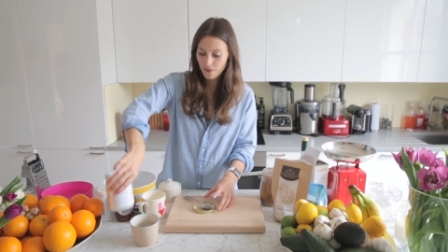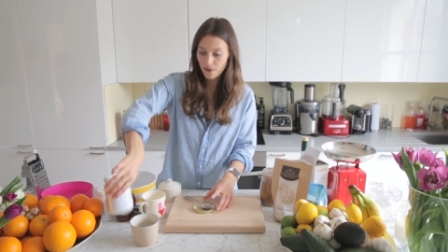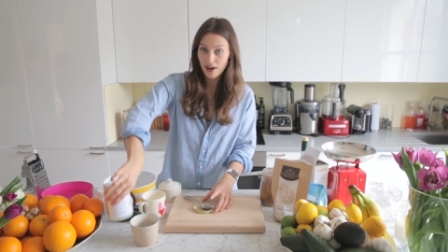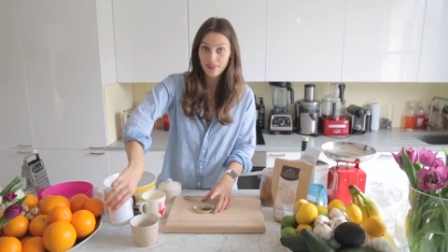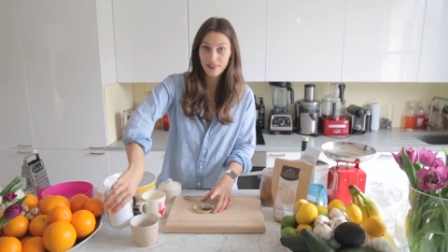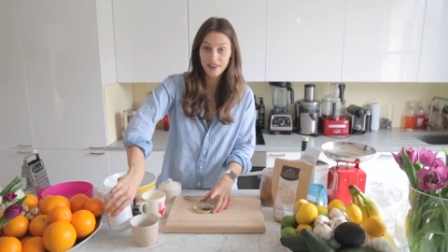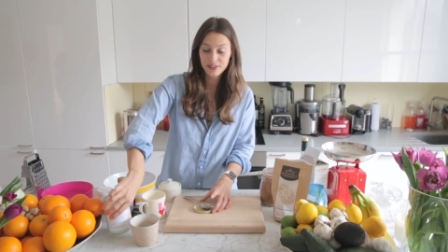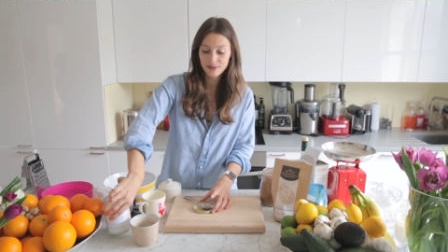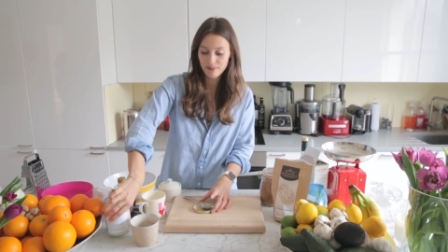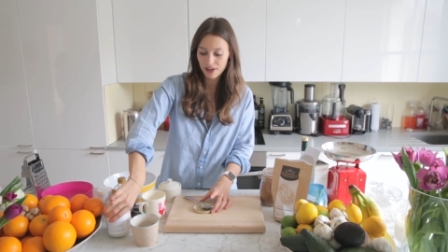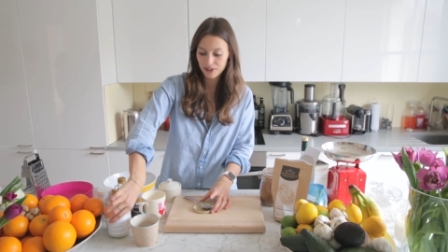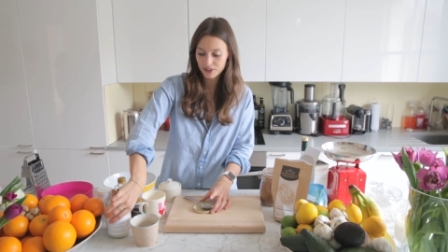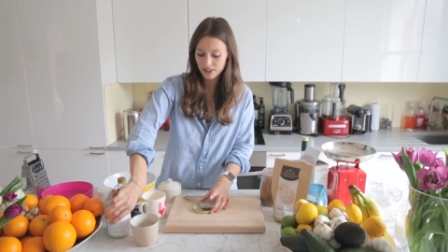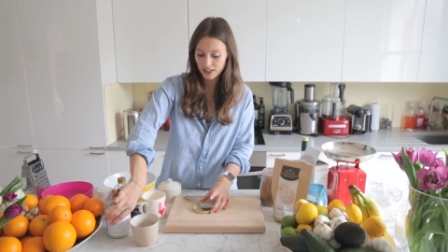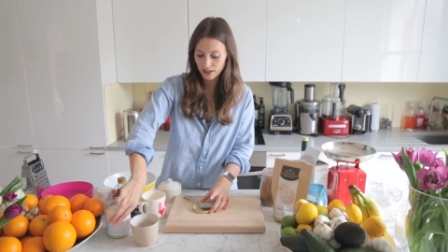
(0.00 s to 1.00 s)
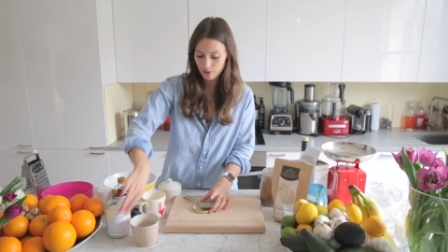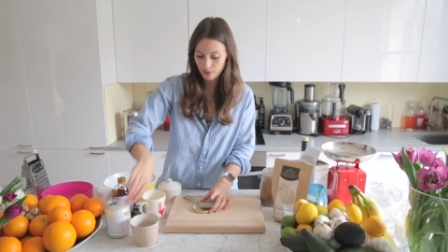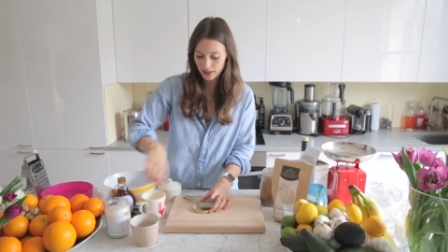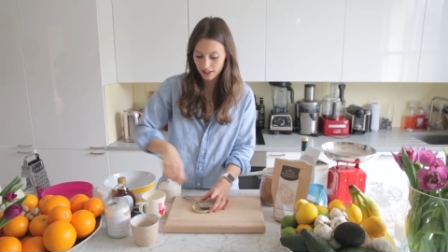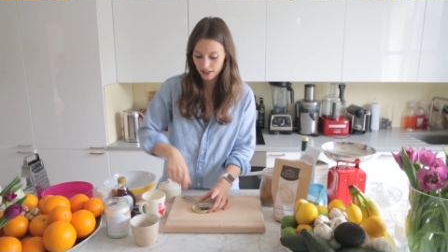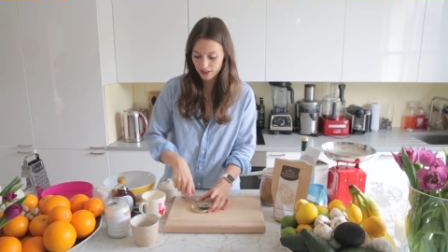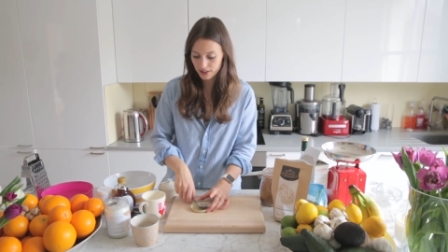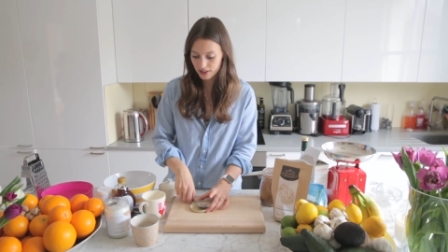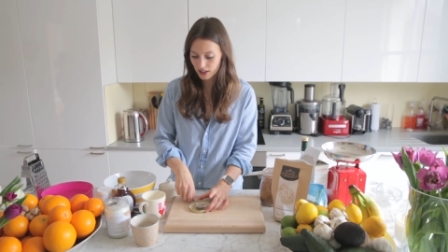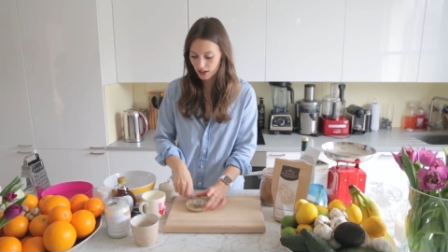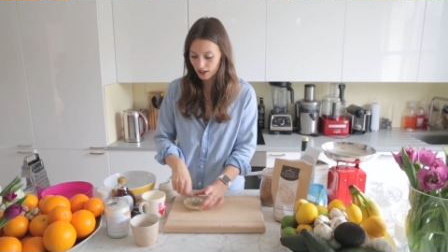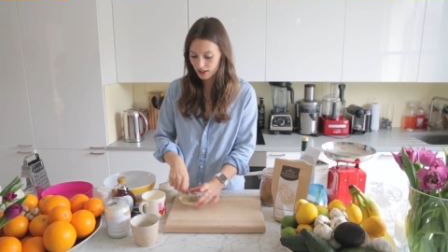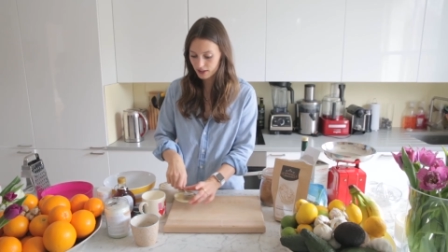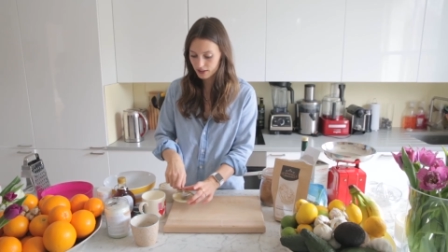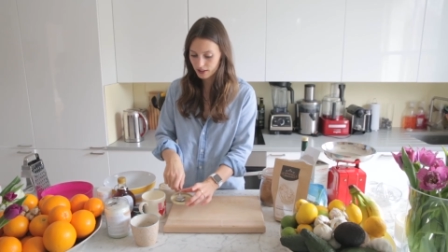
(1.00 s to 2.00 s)
While that's melting, we can
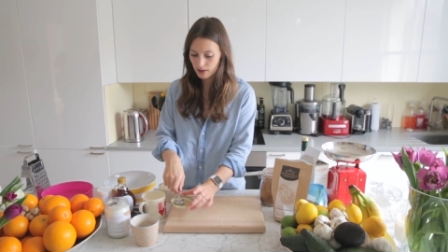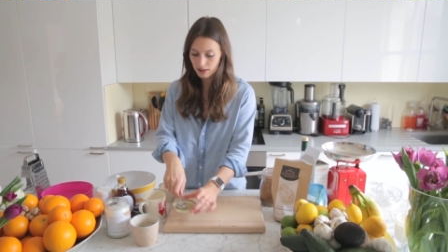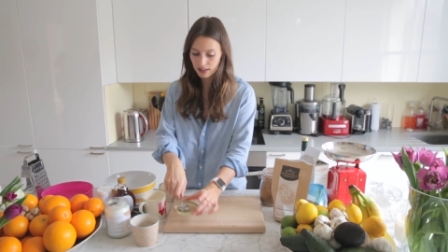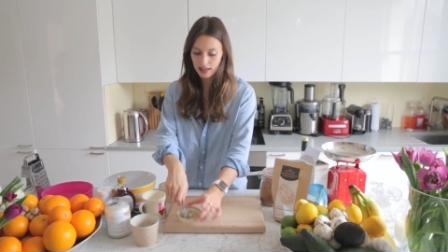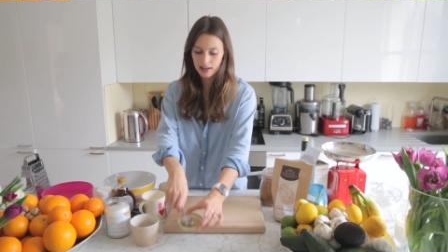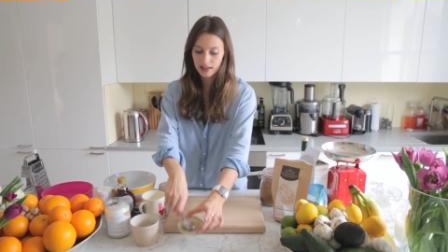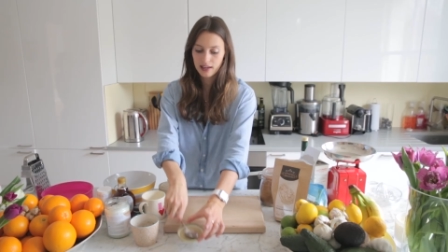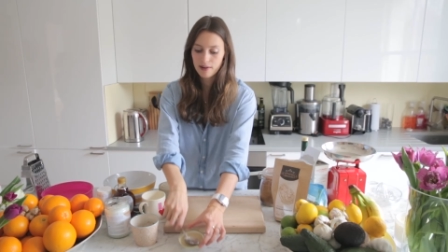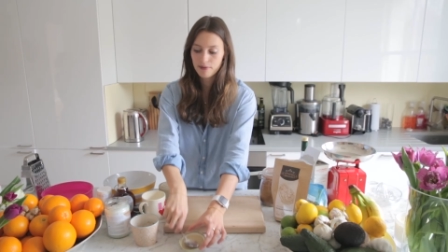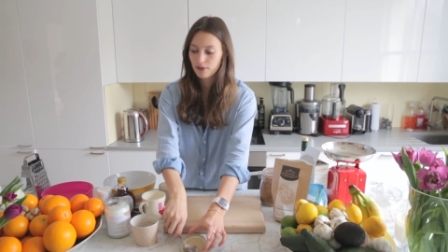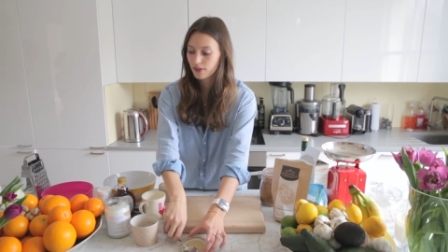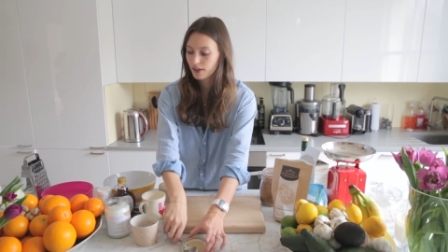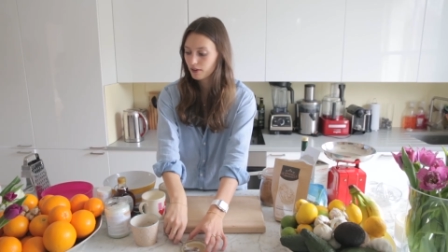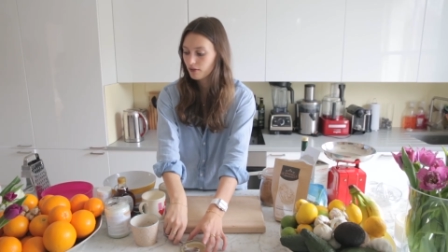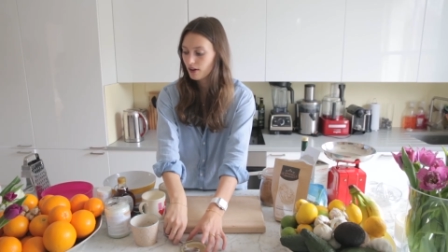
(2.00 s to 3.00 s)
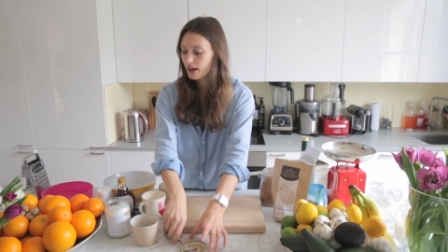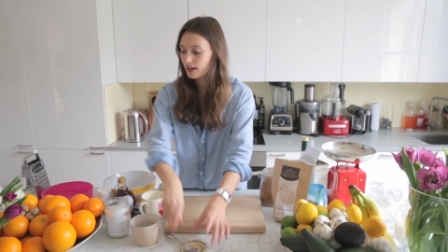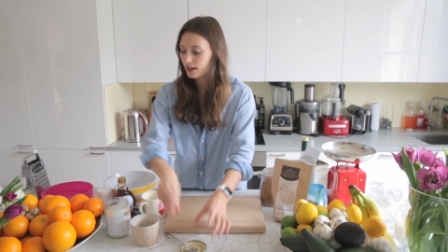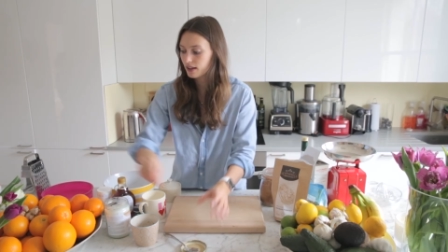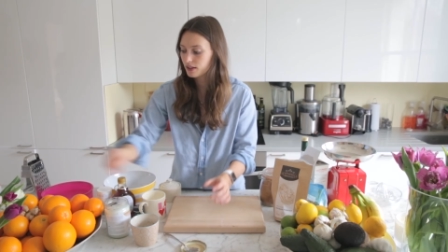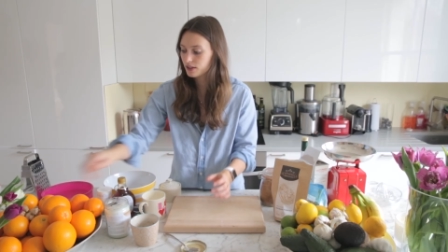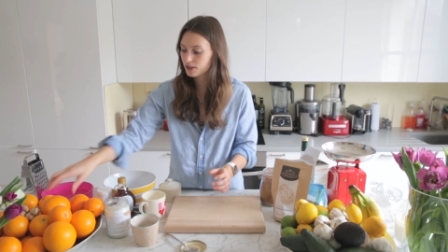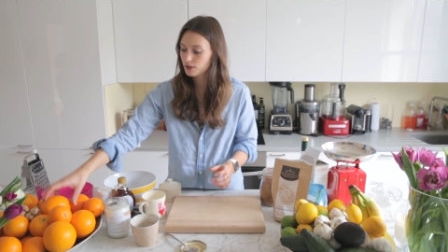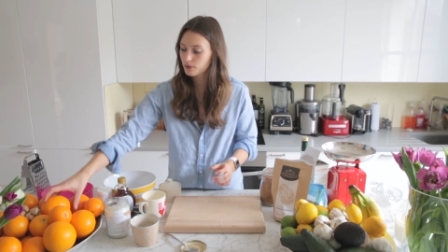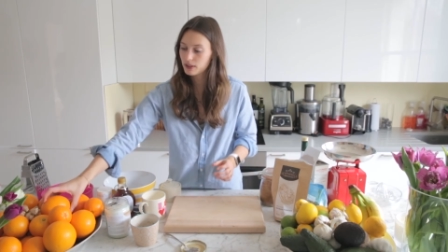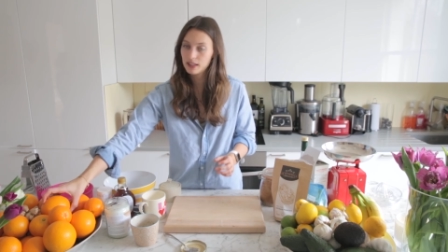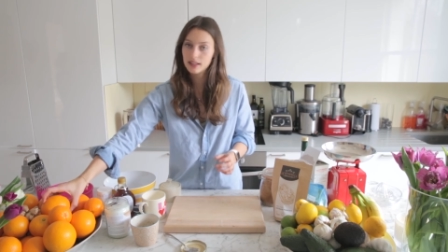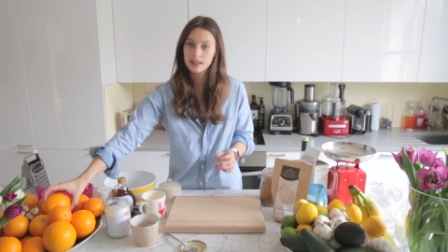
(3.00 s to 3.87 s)
start getting everything ready. So we